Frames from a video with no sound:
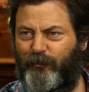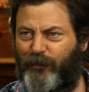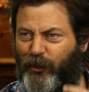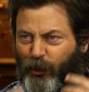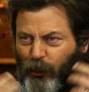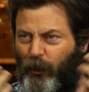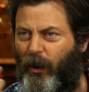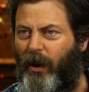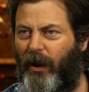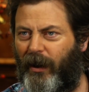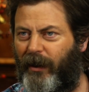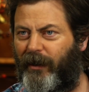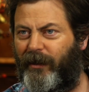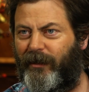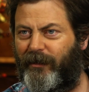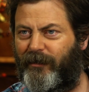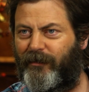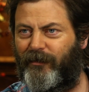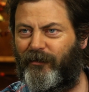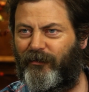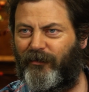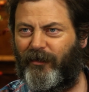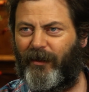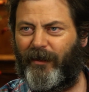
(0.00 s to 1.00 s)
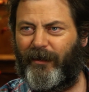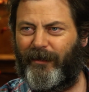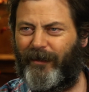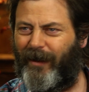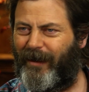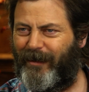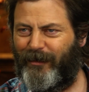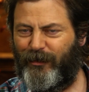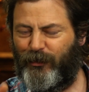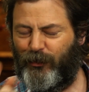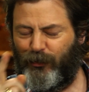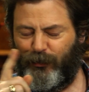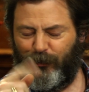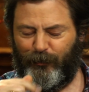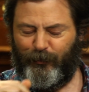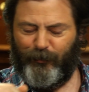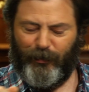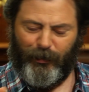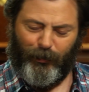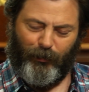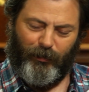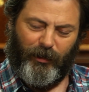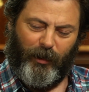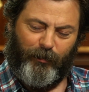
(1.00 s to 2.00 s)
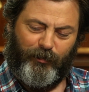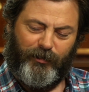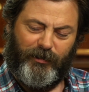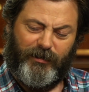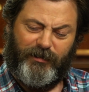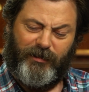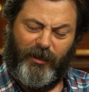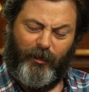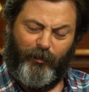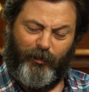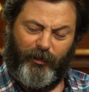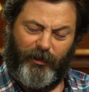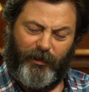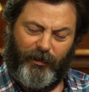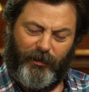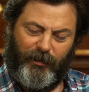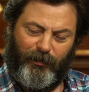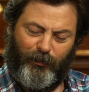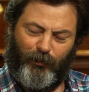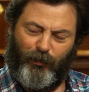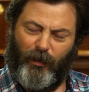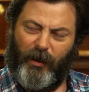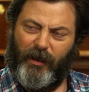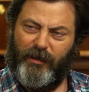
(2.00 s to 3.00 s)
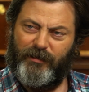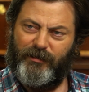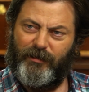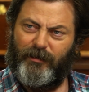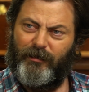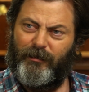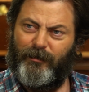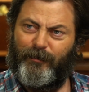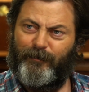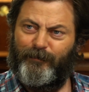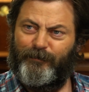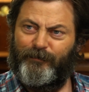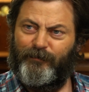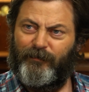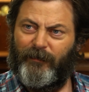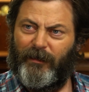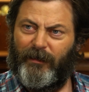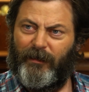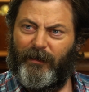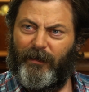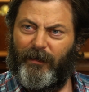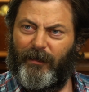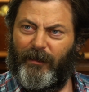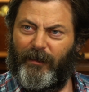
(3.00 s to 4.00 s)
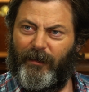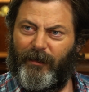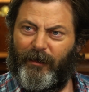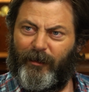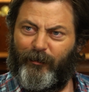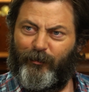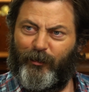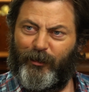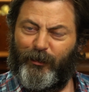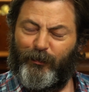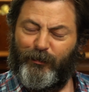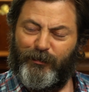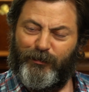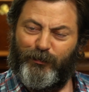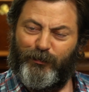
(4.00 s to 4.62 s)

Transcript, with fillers: cried and said, I knew you were up to something, you rascal. But it was